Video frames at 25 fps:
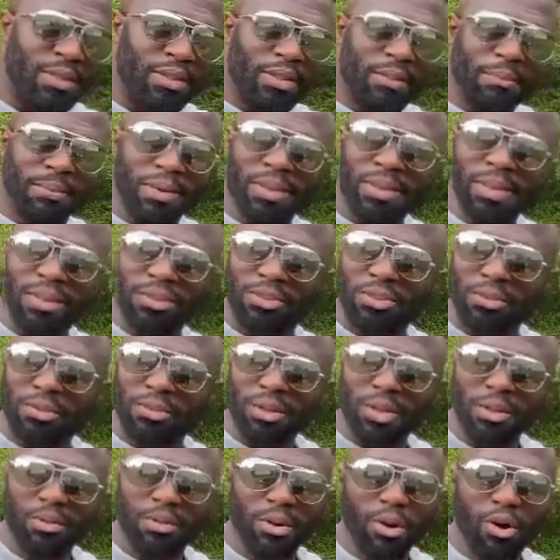My next door
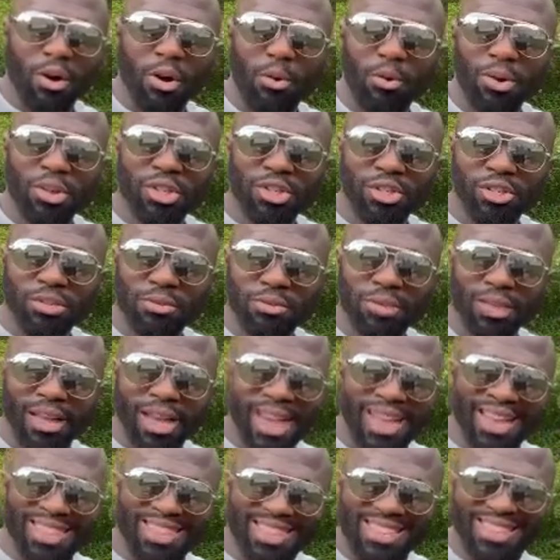neighbor always shooting
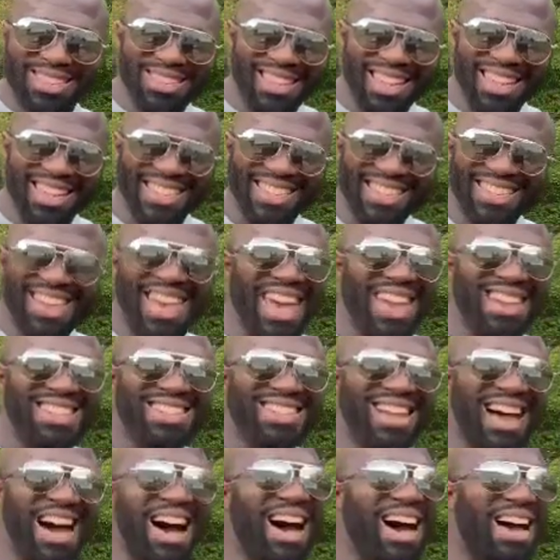at this exact
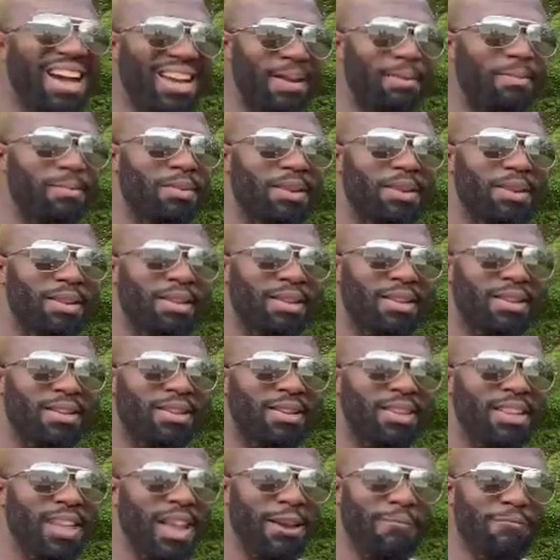time
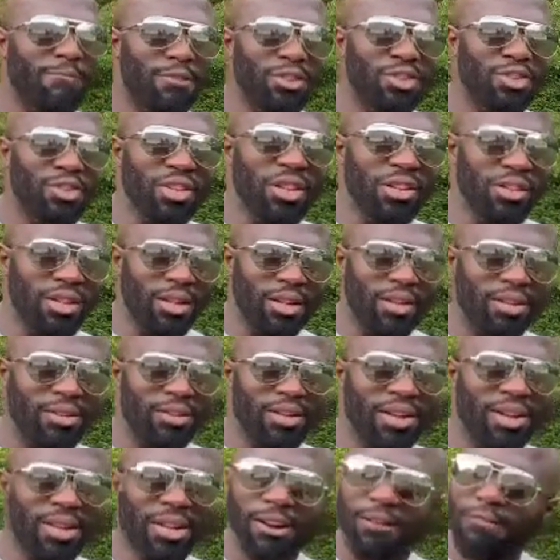every Sunday.
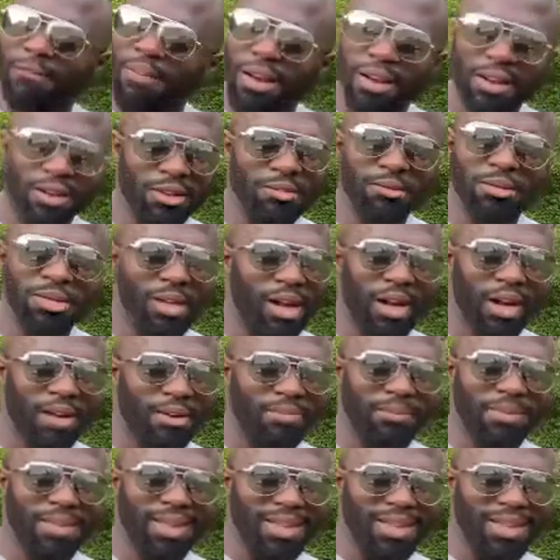I got to find a new time.